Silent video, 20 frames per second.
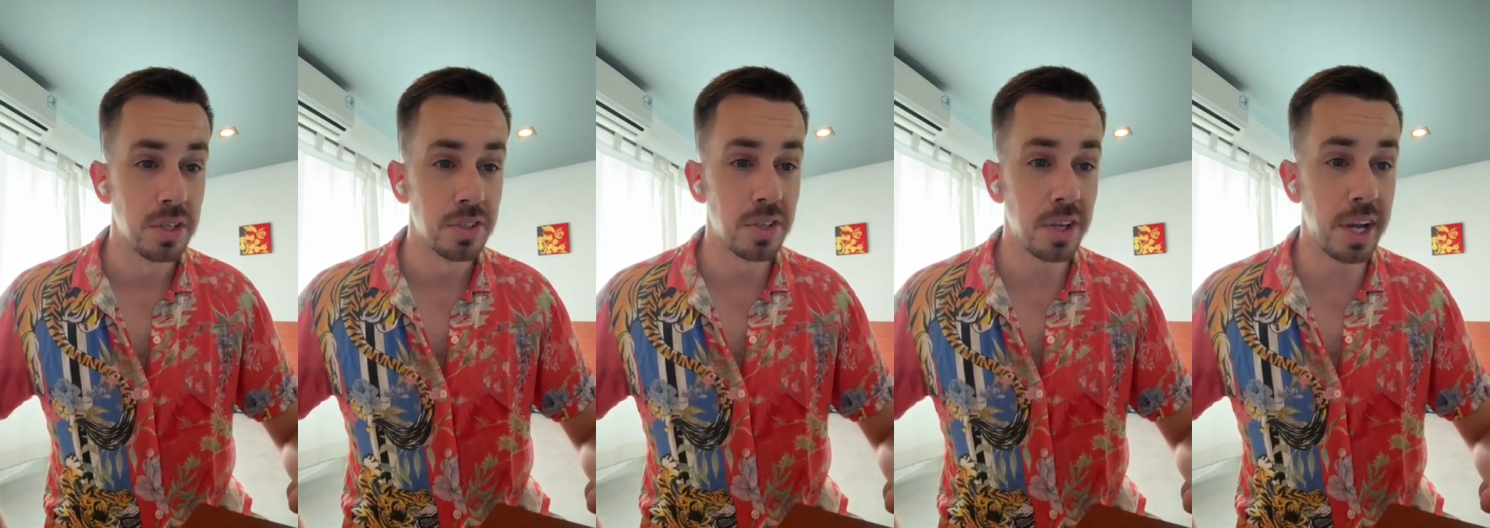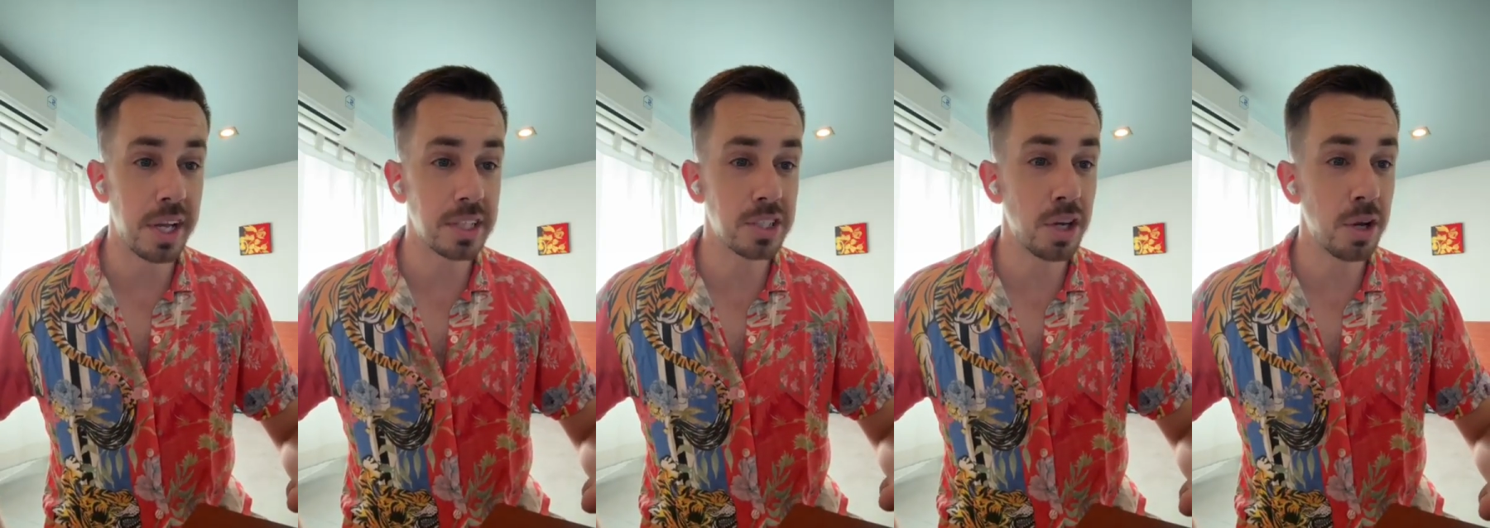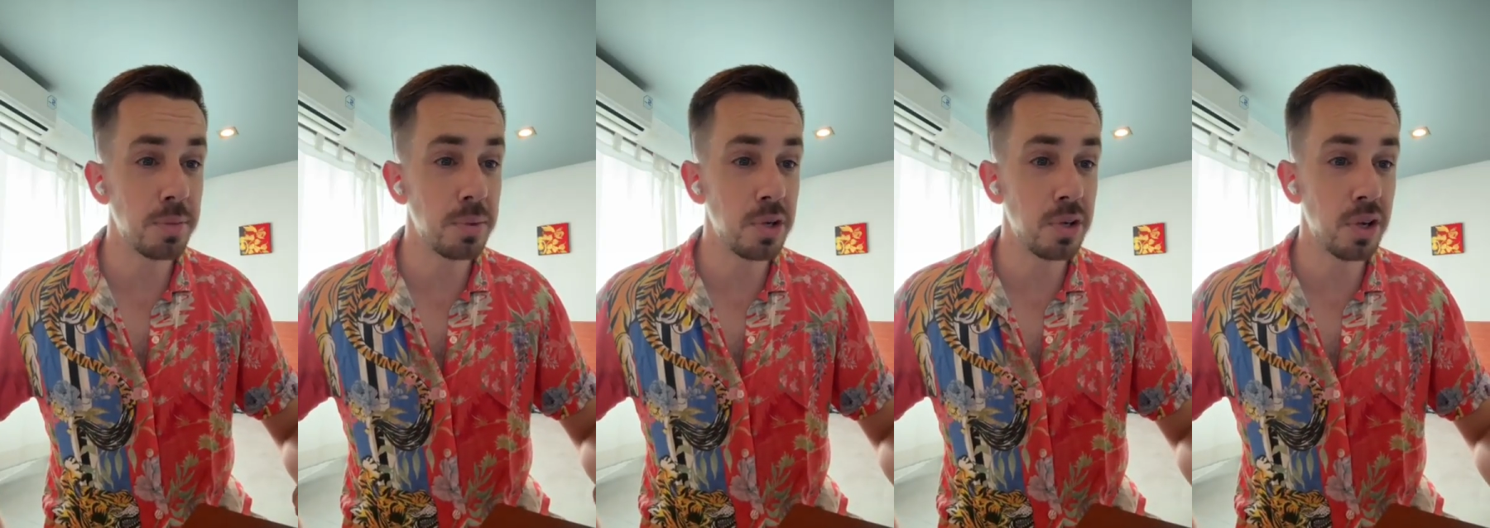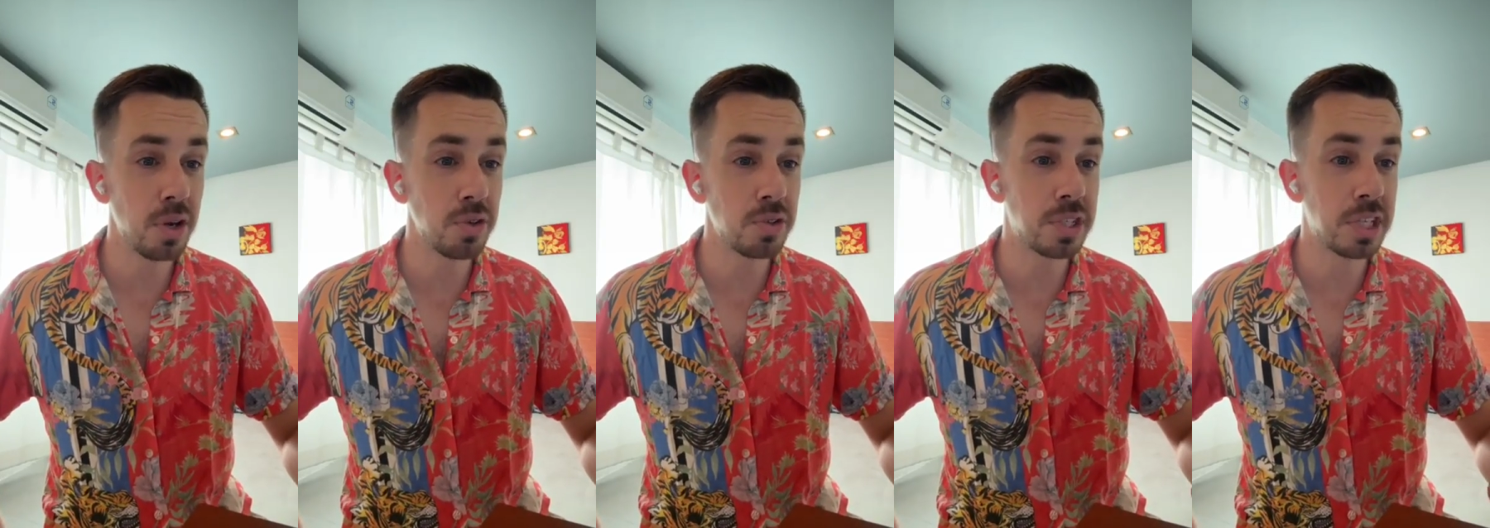So next time
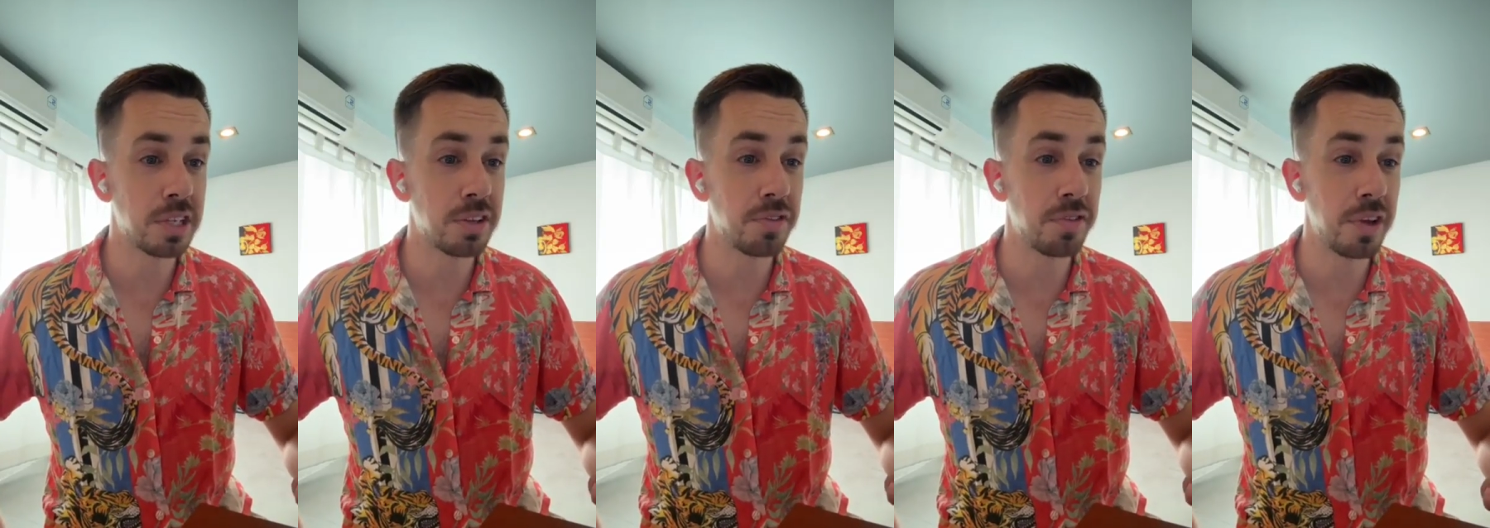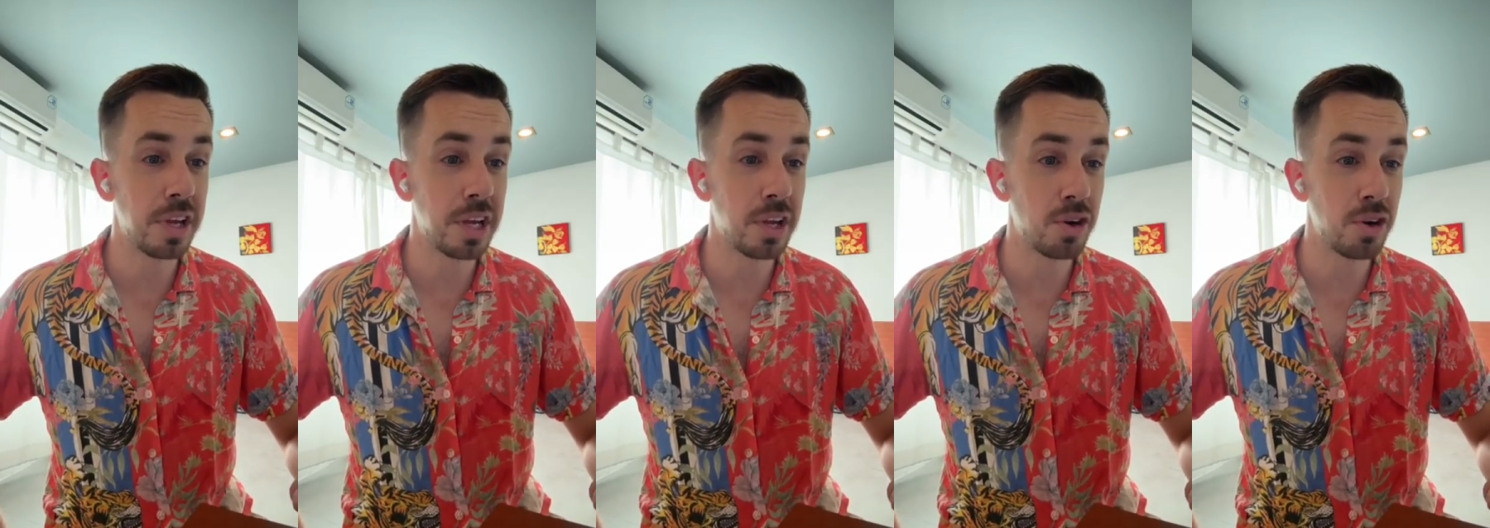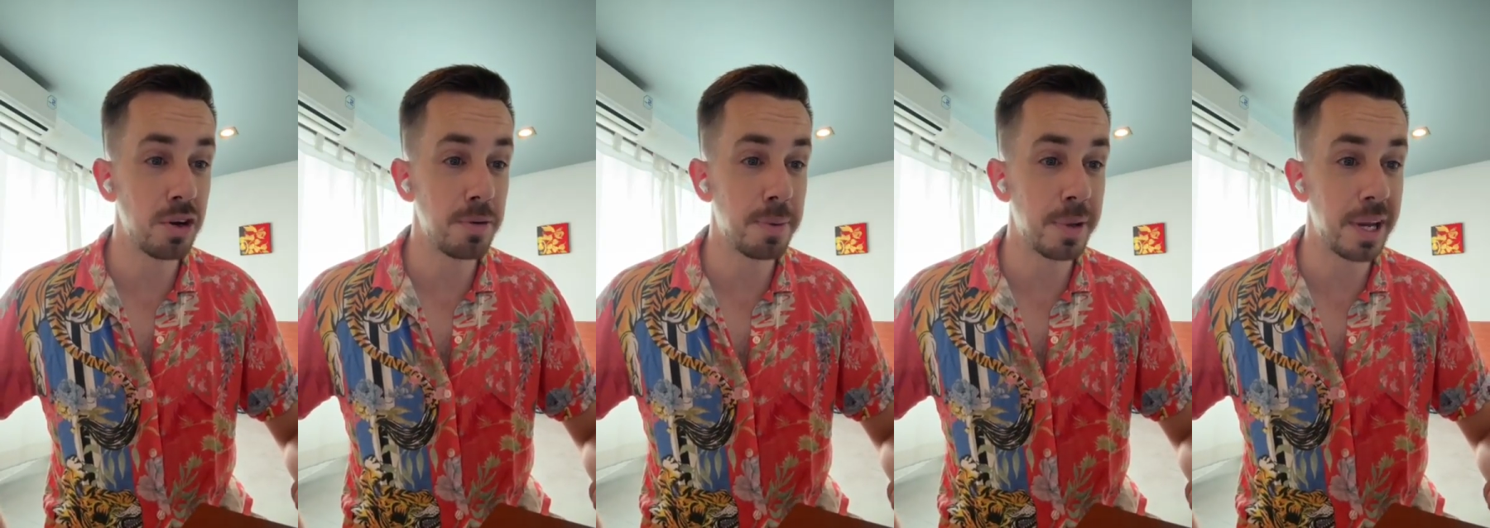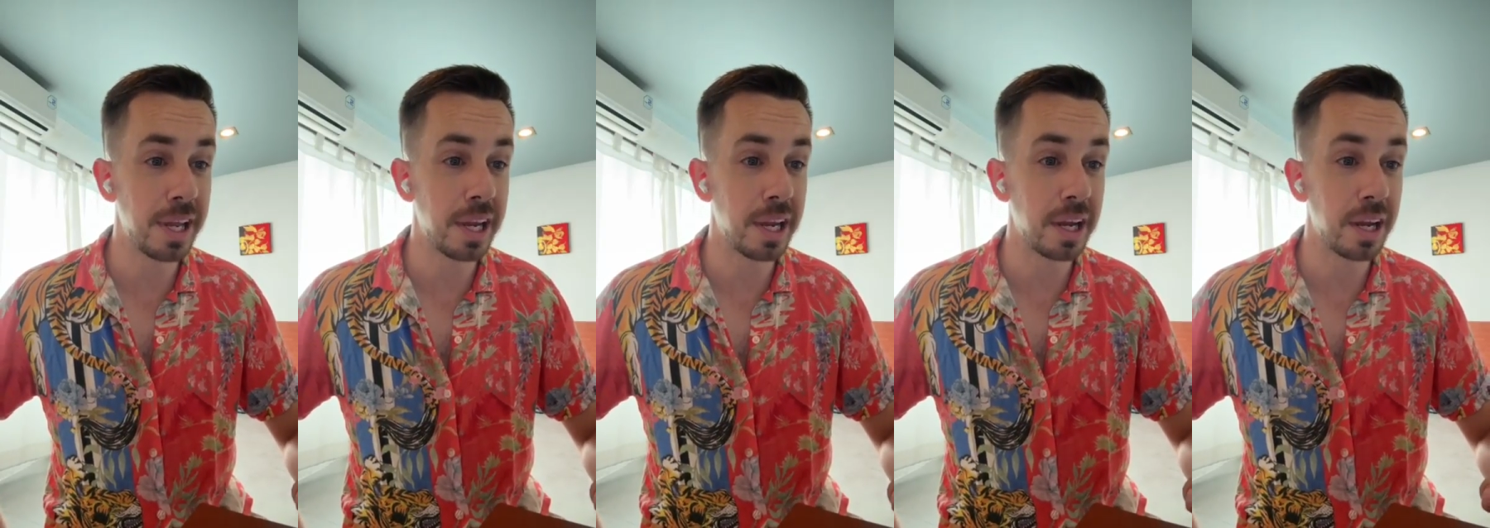you notice fear
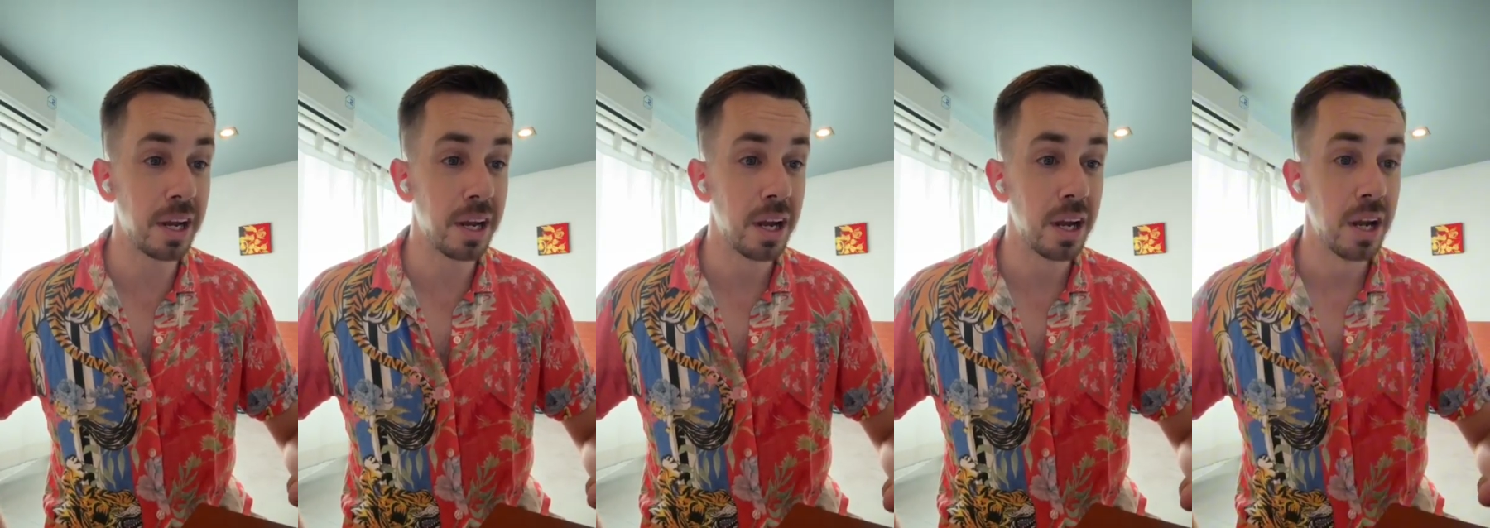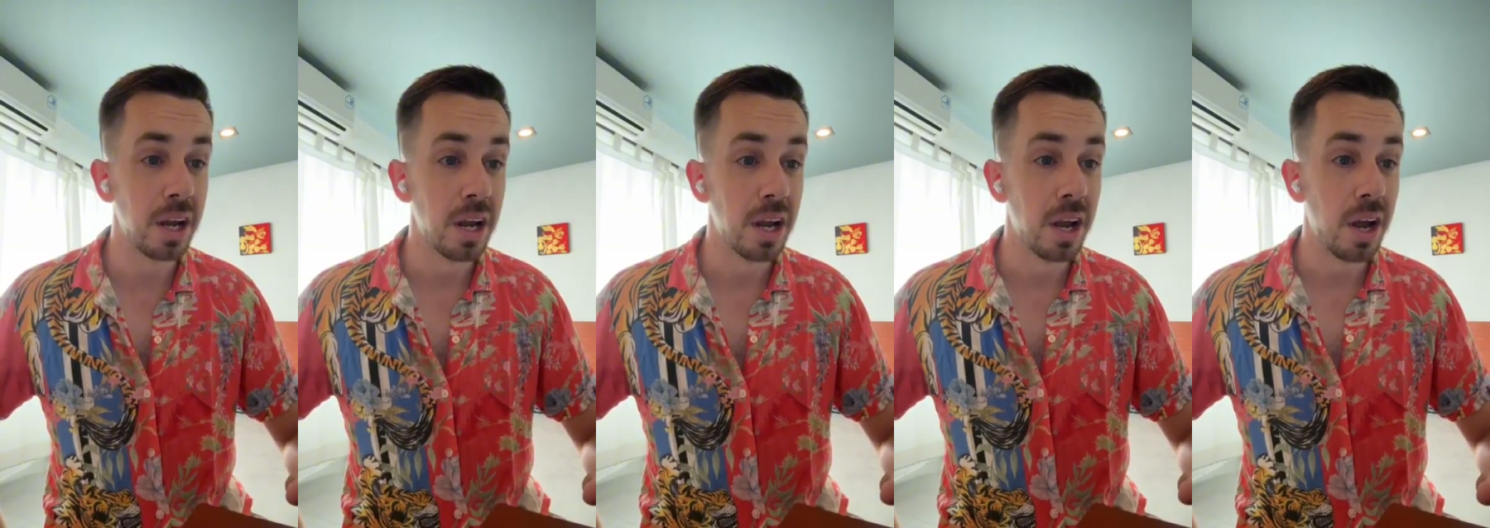creeping in,